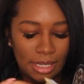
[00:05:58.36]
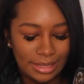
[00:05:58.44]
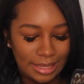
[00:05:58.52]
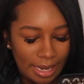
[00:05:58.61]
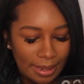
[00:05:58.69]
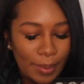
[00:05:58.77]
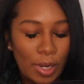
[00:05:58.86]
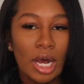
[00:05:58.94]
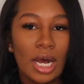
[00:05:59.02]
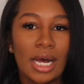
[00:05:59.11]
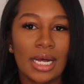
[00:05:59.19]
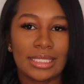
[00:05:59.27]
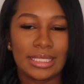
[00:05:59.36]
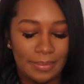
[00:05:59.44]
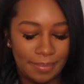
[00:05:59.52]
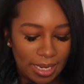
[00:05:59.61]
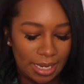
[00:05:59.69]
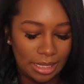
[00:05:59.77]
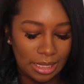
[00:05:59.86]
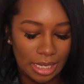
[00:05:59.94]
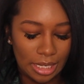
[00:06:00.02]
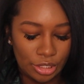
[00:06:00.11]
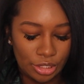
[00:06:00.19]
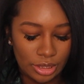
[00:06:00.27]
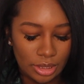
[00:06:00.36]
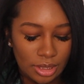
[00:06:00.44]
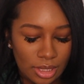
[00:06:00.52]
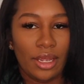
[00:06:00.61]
tampons and panty liners.